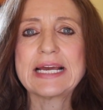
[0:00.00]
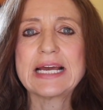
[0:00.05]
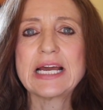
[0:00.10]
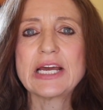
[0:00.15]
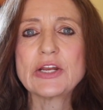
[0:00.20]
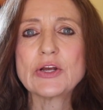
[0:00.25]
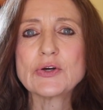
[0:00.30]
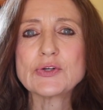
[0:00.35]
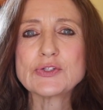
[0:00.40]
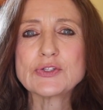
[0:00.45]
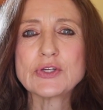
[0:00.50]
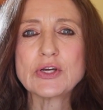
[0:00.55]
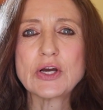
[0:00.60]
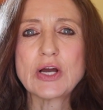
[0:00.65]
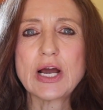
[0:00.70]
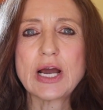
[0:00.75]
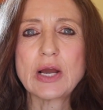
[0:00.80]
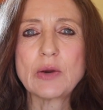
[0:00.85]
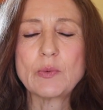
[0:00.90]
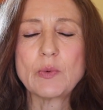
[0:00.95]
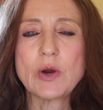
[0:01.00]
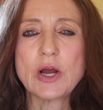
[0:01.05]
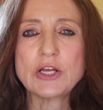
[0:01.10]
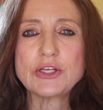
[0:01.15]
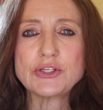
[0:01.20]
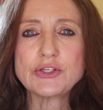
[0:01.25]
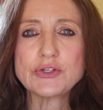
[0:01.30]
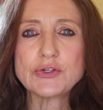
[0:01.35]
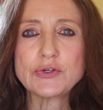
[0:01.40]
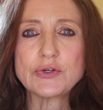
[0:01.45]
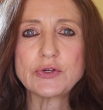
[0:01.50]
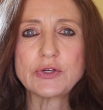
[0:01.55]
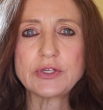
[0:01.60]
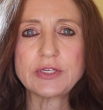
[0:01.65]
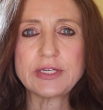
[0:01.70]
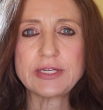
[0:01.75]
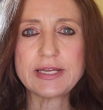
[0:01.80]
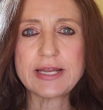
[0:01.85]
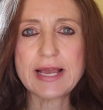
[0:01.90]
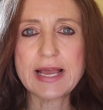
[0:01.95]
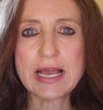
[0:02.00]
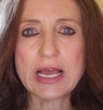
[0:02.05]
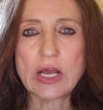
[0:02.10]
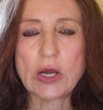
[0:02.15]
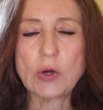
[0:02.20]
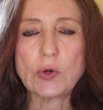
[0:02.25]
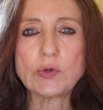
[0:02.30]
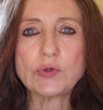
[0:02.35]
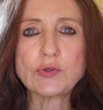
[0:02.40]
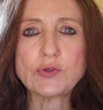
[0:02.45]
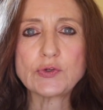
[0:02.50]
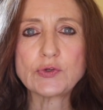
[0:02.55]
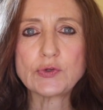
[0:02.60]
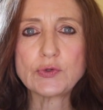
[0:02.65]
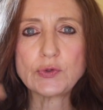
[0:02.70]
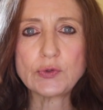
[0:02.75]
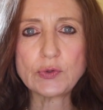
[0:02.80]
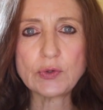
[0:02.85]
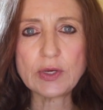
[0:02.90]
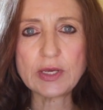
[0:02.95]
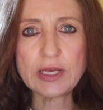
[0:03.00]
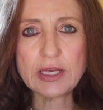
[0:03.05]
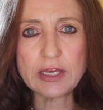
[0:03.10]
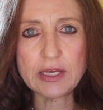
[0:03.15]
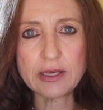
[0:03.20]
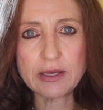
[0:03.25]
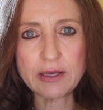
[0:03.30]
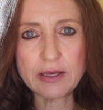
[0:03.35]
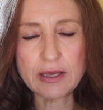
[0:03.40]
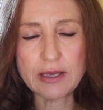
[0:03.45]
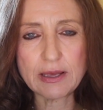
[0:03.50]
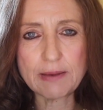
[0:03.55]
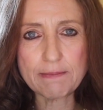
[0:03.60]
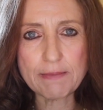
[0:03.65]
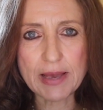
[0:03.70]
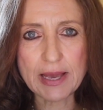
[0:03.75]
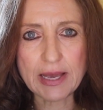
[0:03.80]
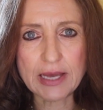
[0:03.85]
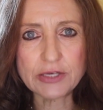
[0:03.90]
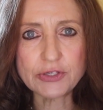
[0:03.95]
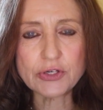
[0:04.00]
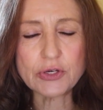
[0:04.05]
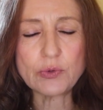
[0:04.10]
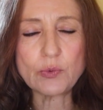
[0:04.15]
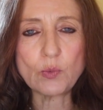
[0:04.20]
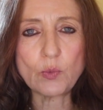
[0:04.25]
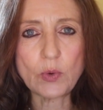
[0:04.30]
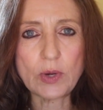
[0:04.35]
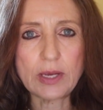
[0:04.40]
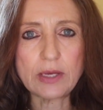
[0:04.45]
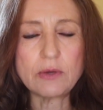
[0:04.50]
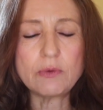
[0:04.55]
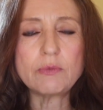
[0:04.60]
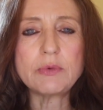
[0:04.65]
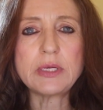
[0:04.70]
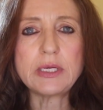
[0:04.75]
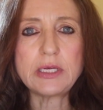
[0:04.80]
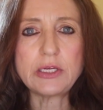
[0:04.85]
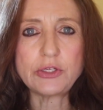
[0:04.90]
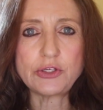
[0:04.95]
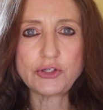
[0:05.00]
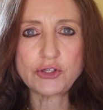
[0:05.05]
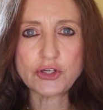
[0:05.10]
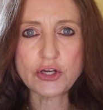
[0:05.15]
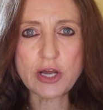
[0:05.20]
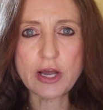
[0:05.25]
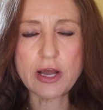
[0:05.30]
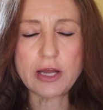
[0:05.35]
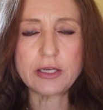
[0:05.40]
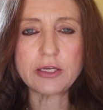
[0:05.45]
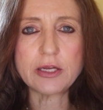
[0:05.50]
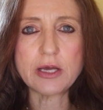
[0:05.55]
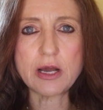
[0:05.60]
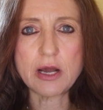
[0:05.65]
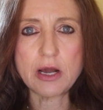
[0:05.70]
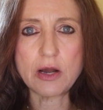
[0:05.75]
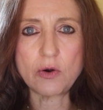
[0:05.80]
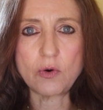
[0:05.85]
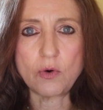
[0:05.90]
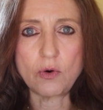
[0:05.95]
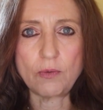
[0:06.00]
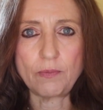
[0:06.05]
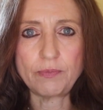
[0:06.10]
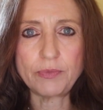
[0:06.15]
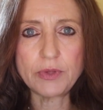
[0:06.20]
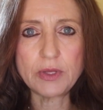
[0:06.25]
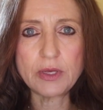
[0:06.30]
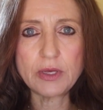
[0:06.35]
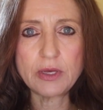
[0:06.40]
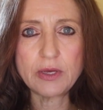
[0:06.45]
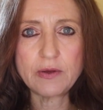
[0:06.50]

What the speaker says: And also I want you now to imagine when we chant Aum,